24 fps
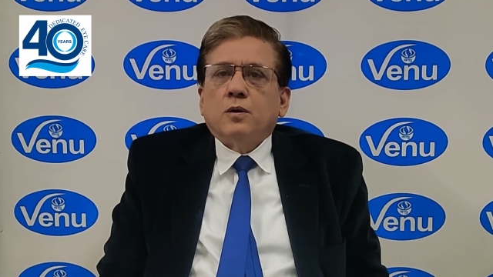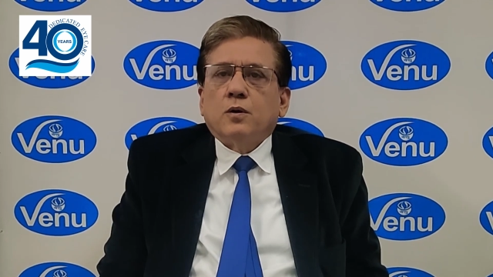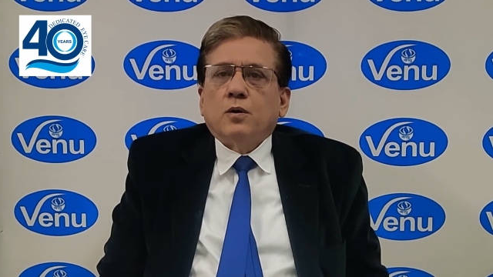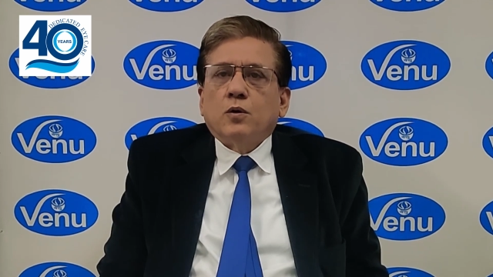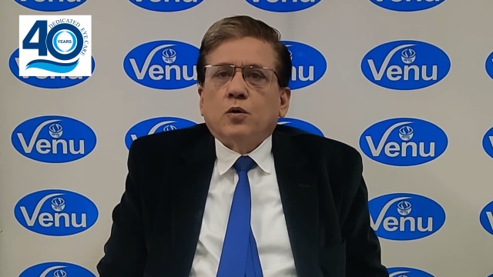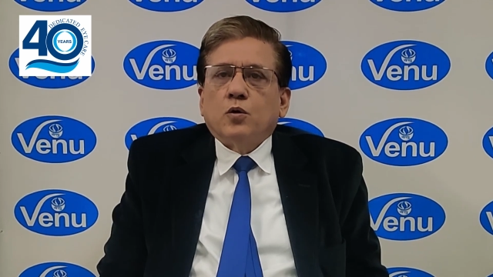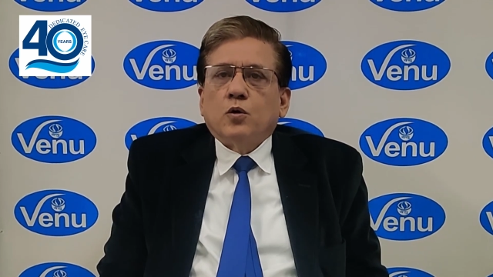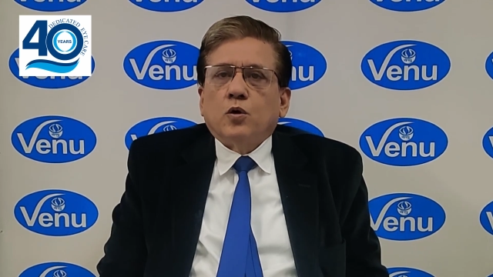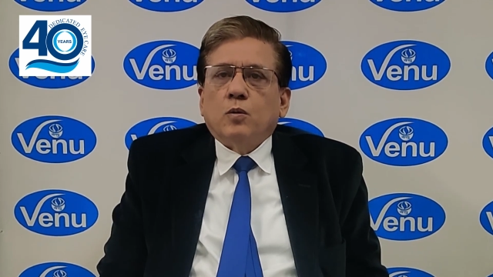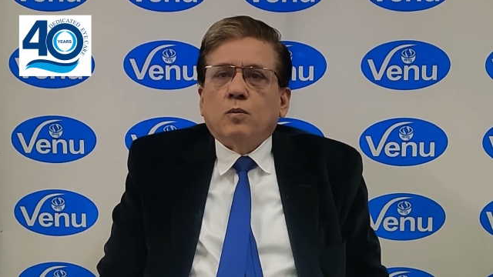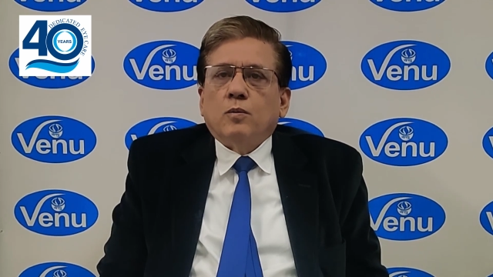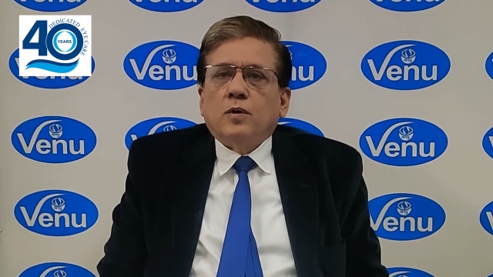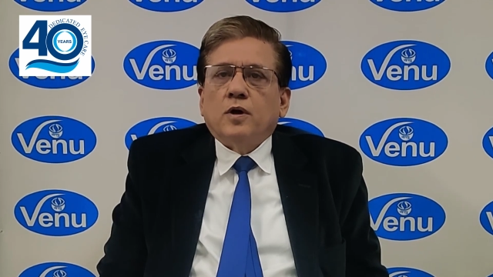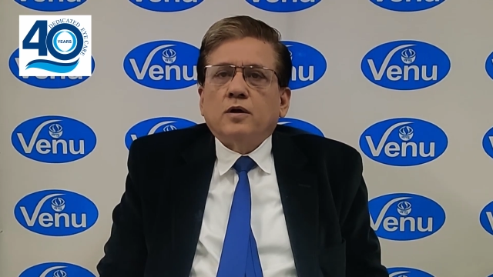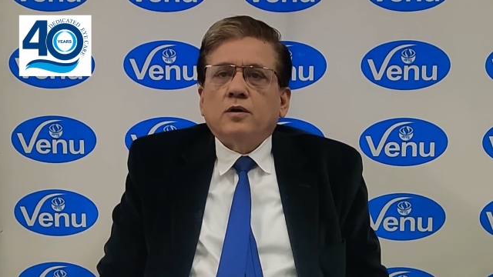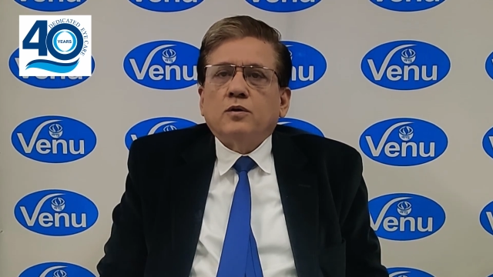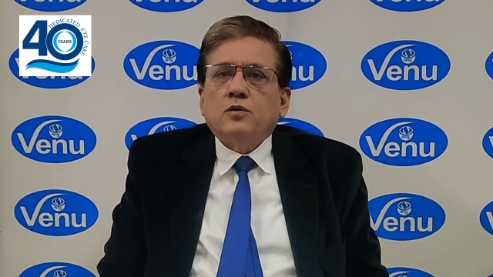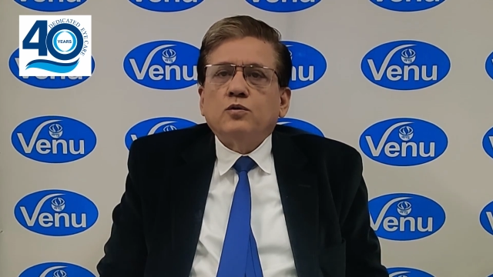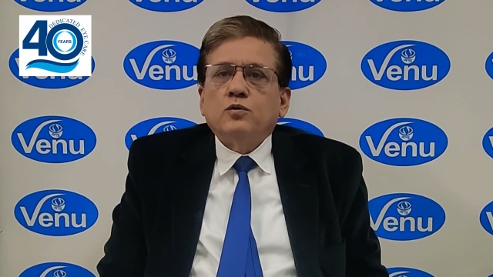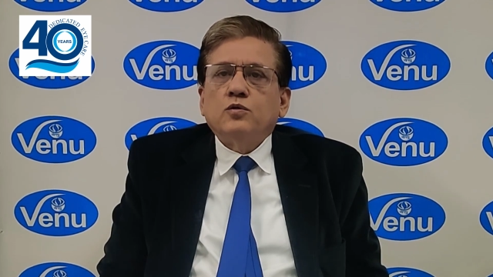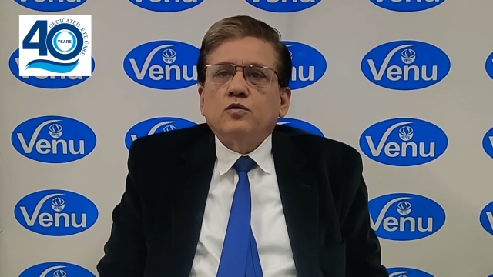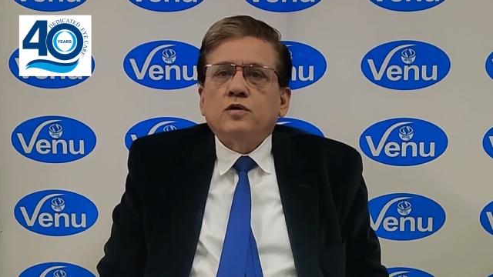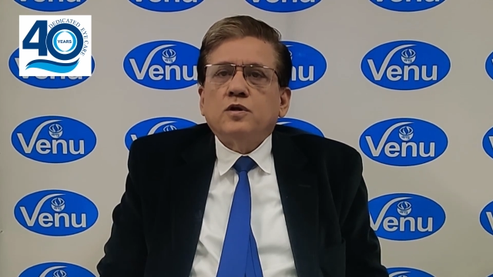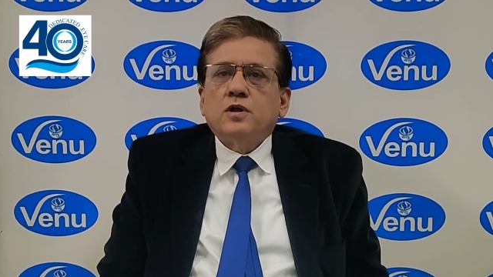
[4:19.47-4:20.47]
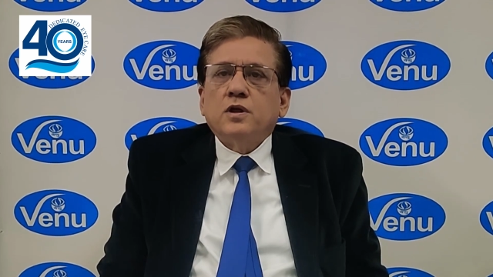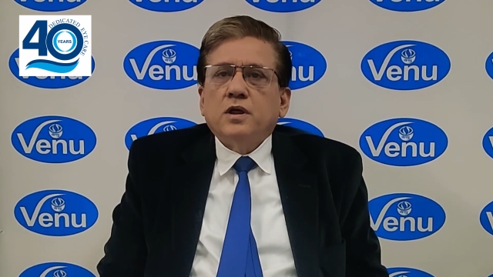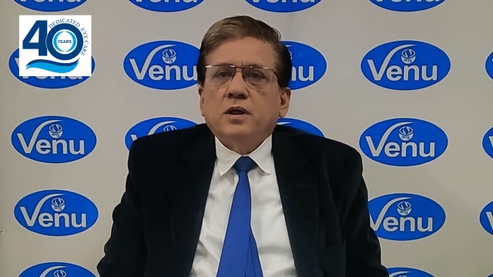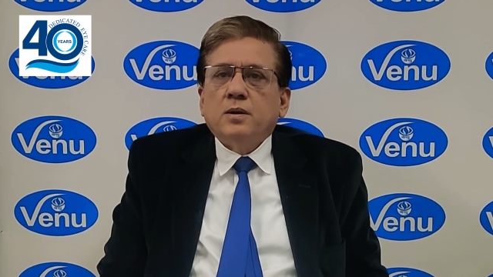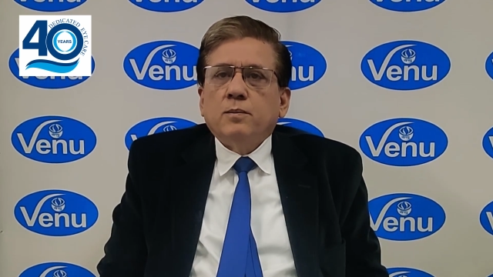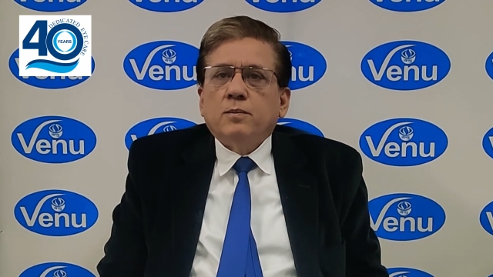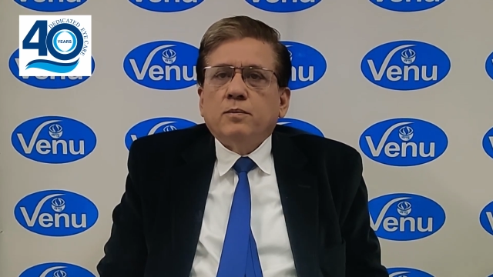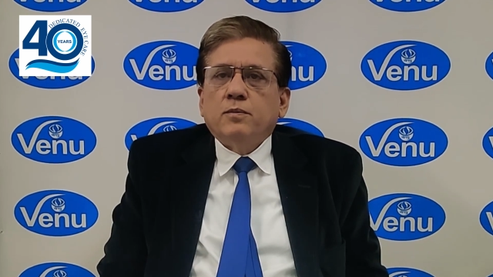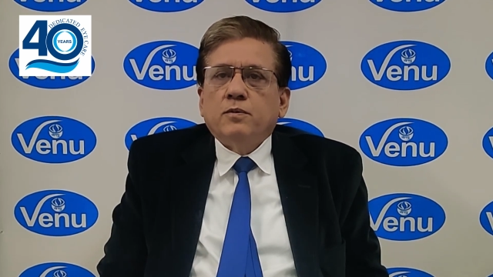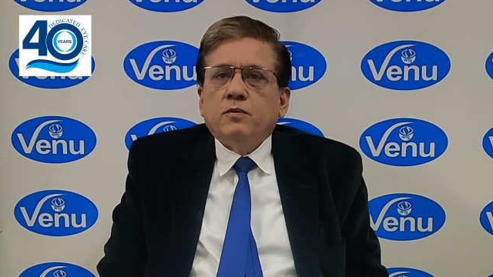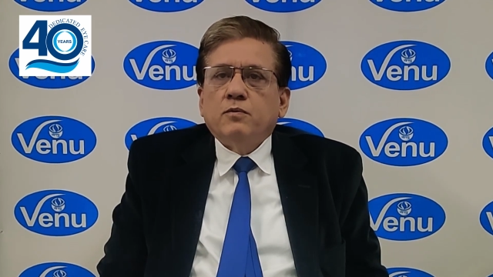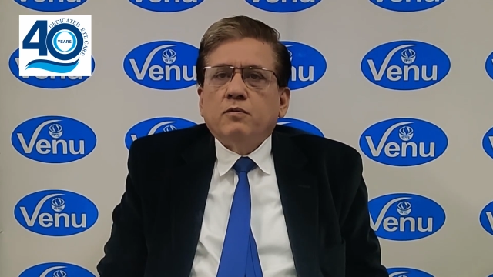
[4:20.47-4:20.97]
glaucoma to
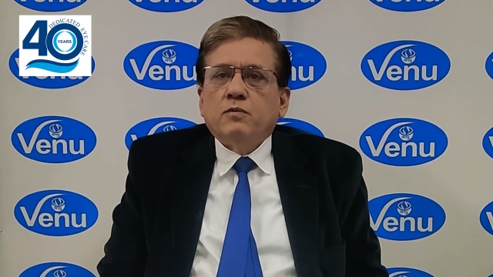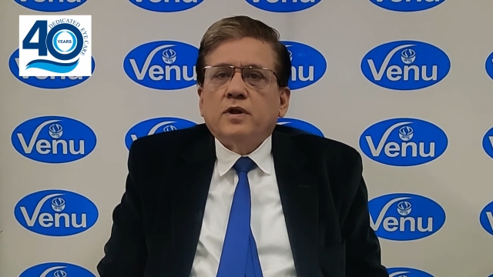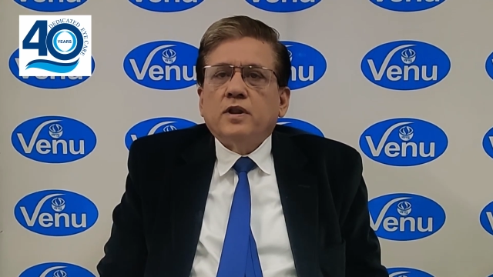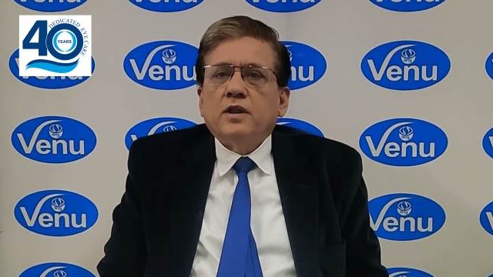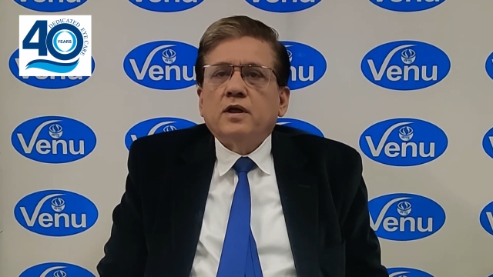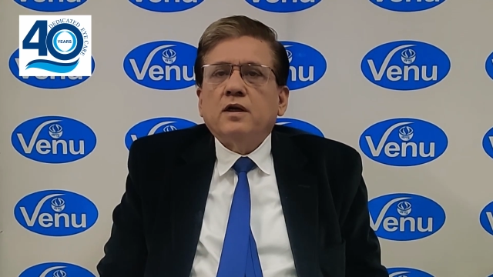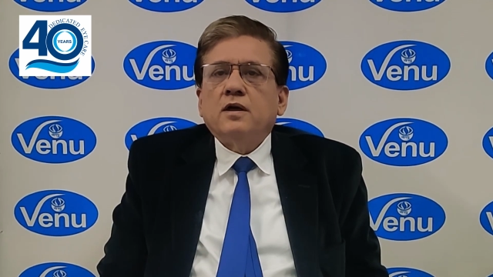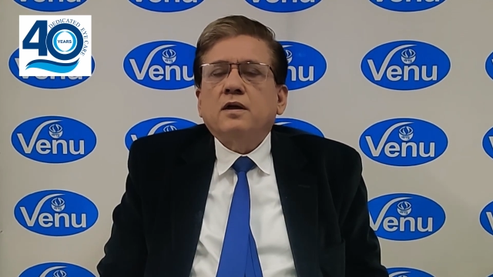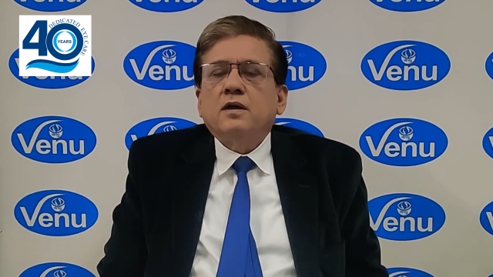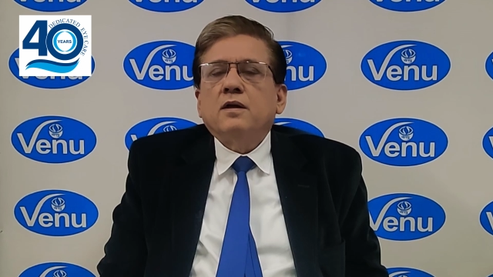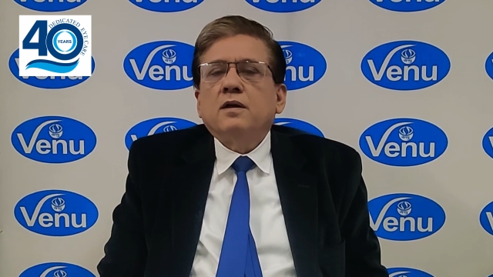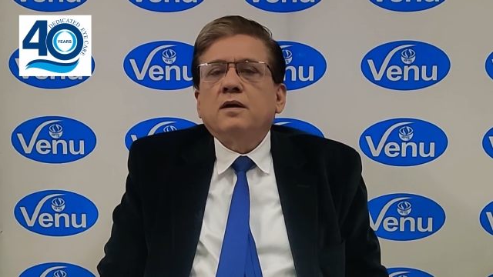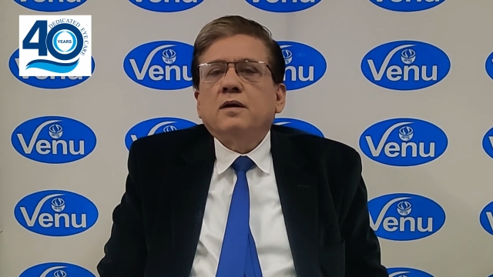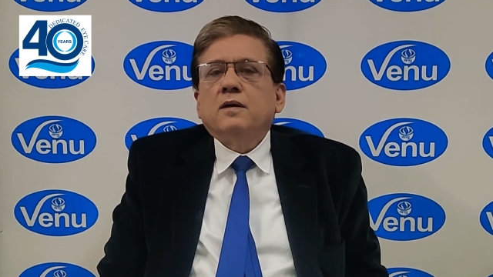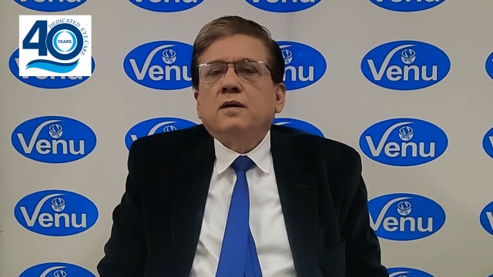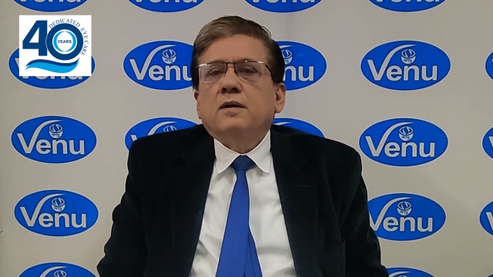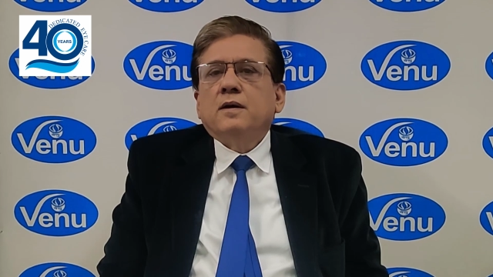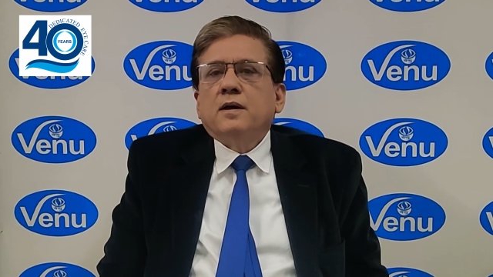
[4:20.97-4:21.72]
sleep, whether